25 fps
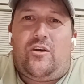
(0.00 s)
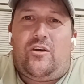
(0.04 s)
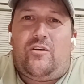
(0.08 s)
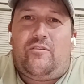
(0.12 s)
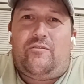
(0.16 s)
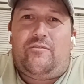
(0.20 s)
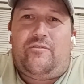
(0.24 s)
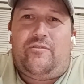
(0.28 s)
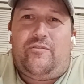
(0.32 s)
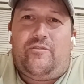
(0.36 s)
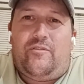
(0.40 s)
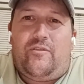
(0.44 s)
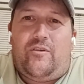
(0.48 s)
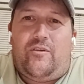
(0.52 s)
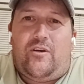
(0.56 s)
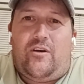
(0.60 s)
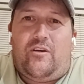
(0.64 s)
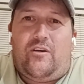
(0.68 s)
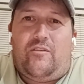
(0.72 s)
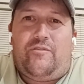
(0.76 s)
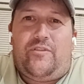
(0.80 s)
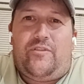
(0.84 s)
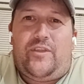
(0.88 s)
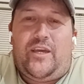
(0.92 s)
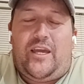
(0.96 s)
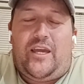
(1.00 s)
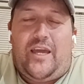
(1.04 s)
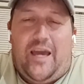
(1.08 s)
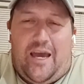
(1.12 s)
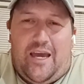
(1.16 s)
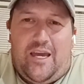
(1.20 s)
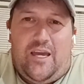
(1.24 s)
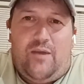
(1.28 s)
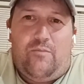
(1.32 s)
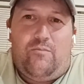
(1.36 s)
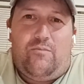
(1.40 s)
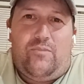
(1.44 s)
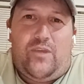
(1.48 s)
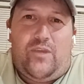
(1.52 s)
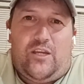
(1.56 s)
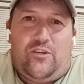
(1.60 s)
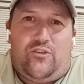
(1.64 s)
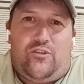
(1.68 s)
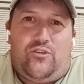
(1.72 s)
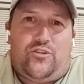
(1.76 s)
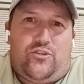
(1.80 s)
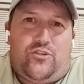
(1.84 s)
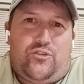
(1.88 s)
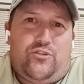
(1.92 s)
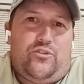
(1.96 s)
of the game that
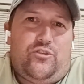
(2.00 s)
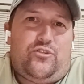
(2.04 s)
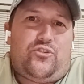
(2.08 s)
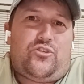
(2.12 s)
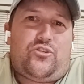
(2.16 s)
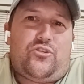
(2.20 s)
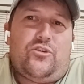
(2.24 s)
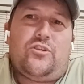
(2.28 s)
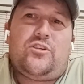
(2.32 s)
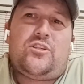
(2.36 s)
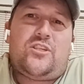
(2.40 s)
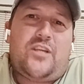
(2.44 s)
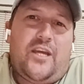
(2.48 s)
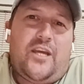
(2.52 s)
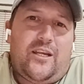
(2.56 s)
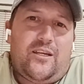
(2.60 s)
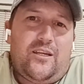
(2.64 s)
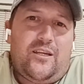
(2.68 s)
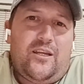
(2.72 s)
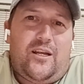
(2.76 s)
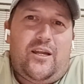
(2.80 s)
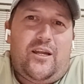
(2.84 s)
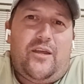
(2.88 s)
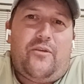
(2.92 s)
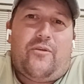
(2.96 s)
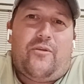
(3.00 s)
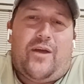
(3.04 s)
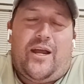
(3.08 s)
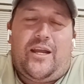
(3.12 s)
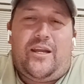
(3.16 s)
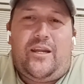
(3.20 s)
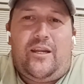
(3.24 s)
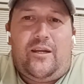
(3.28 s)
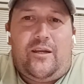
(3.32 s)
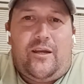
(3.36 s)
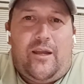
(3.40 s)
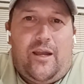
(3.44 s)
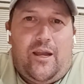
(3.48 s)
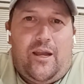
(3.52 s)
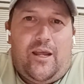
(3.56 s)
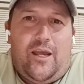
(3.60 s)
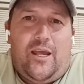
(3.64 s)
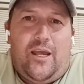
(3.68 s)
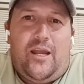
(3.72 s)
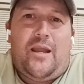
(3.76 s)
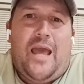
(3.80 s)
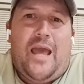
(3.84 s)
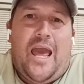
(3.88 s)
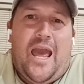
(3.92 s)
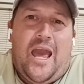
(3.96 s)
you should technically run
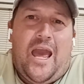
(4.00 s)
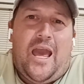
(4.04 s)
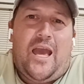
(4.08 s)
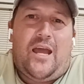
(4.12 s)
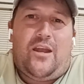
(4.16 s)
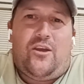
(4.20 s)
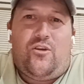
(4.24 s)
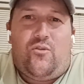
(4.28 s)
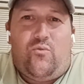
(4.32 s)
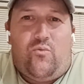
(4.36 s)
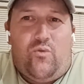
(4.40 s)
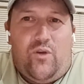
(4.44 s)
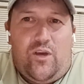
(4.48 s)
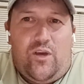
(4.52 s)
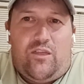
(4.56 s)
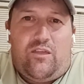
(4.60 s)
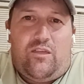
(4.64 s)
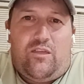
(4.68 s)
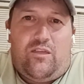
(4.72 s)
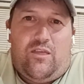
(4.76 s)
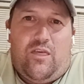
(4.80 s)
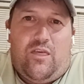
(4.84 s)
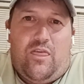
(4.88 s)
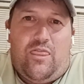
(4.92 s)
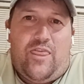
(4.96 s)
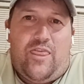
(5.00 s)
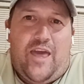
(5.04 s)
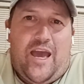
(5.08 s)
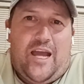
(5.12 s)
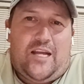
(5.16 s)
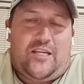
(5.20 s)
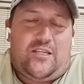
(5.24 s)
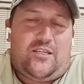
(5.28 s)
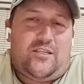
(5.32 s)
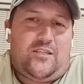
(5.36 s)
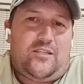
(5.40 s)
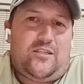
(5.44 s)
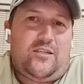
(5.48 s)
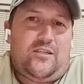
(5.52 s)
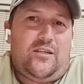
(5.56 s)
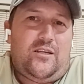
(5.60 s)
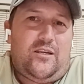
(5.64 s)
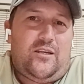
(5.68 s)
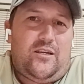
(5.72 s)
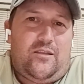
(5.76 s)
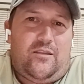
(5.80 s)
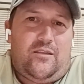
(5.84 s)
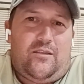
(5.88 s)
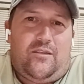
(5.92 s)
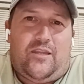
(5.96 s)
in hand with
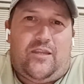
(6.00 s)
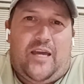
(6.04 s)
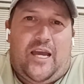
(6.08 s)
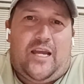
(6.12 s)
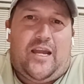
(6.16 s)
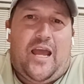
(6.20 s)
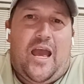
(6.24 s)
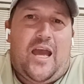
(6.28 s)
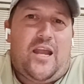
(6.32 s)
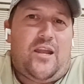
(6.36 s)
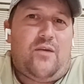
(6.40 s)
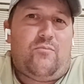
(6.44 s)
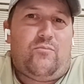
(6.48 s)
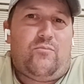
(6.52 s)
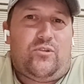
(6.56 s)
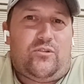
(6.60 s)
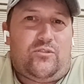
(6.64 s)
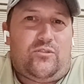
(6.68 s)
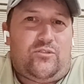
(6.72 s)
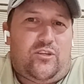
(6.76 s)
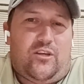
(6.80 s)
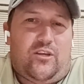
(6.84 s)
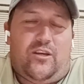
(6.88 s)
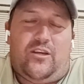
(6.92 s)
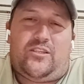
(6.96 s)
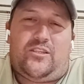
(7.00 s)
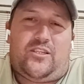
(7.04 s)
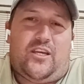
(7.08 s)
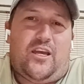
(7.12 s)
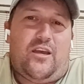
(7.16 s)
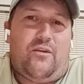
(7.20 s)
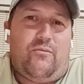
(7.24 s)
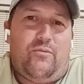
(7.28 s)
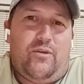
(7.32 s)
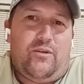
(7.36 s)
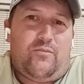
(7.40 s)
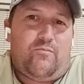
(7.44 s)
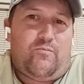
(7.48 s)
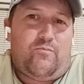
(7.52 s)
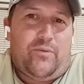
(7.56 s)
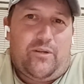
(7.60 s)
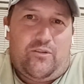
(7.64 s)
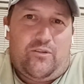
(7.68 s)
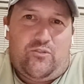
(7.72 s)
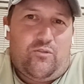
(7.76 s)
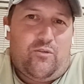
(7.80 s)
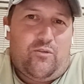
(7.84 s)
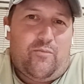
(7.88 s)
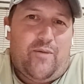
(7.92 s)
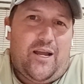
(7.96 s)
that animal. So say
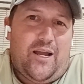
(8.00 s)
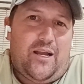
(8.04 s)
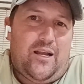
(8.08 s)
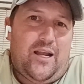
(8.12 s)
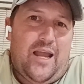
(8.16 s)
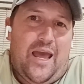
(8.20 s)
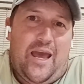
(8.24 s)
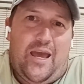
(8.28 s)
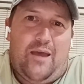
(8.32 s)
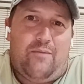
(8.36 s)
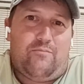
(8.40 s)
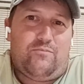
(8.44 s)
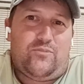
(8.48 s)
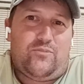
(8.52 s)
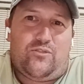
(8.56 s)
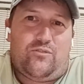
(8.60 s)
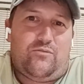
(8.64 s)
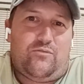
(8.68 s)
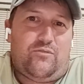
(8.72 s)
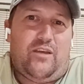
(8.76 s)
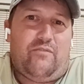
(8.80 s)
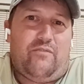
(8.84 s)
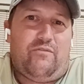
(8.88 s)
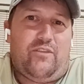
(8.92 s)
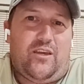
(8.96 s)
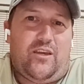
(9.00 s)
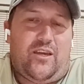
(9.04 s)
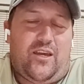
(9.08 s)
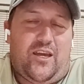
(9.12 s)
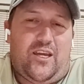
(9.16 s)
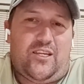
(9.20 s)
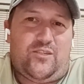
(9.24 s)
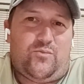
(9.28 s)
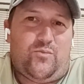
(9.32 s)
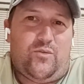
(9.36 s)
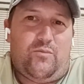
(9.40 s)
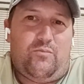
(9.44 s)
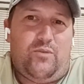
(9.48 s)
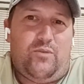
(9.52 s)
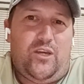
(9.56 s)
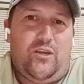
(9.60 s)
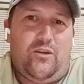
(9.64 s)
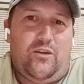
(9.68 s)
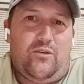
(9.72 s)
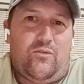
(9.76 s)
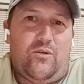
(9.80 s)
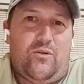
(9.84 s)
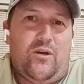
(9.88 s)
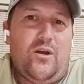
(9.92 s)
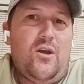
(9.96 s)
but talk about lambs or whatever the case may
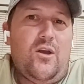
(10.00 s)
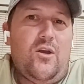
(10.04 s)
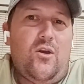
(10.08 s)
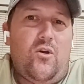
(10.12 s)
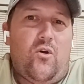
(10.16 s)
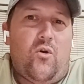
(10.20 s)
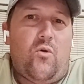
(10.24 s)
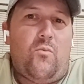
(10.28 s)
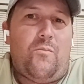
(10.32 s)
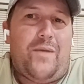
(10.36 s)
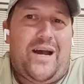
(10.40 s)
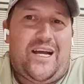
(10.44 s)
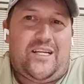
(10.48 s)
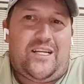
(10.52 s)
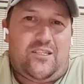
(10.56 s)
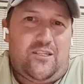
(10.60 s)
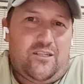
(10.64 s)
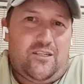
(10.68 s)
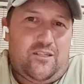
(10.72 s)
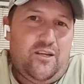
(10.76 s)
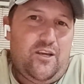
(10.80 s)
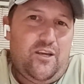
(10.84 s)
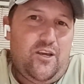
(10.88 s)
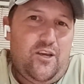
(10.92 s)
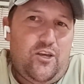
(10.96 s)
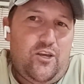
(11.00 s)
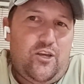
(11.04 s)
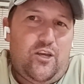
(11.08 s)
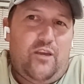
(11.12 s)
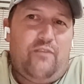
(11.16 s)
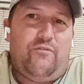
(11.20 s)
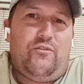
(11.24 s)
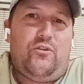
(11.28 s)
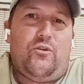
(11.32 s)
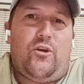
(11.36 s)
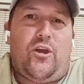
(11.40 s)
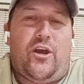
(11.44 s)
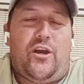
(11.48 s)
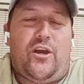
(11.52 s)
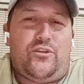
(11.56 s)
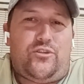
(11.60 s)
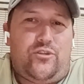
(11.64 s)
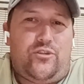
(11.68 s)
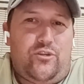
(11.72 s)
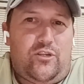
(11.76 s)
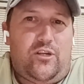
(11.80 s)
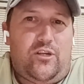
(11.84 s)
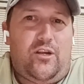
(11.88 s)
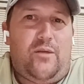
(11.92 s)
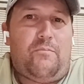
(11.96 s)
be, or mutton. If you go and
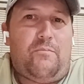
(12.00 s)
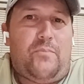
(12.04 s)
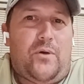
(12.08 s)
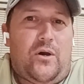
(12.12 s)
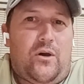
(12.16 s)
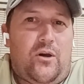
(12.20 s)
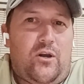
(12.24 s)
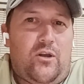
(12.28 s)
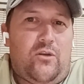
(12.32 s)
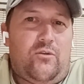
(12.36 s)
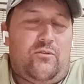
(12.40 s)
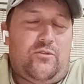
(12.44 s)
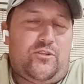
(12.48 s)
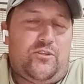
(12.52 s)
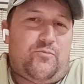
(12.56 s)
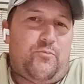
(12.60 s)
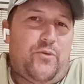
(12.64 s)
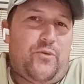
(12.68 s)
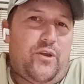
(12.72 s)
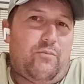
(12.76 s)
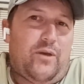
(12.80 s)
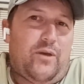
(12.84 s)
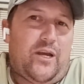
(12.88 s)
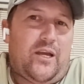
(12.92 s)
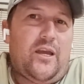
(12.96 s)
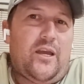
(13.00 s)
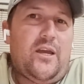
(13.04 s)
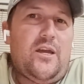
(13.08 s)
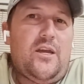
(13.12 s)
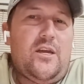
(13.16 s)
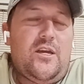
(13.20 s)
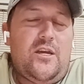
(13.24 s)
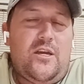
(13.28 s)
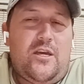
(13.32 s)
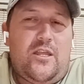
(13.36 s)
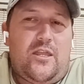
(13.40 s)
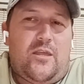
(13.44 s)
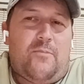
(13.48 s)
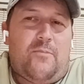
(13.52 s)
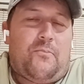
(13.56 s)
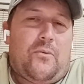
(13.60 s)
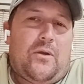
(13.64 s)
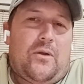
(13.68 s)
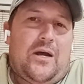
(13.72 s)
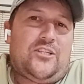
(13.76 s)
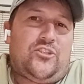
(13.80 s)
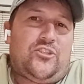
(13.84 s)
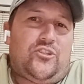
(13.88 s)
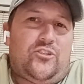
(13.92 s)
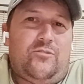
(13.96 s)
shoot an impala or springback, the
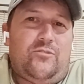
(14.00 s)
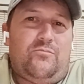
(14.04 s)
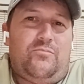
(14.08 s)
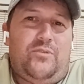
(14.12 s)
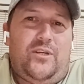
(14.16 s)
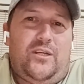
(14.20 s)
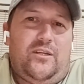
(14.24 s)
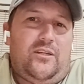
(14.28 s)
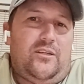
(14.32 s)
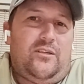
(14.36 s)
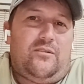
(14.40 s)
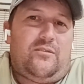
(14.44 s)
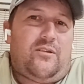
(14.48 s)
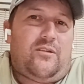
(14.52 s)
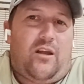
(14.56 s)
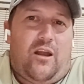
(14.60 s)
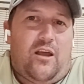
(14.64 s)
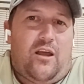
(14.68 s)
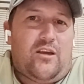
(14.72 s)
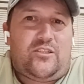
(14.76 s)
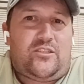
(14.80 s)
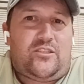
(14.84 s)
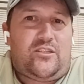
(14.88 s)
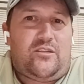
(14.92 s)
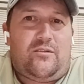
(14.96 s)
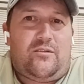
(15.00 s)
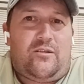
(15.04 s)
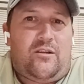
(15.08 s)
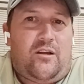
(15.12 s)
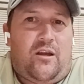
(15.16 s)
price should be close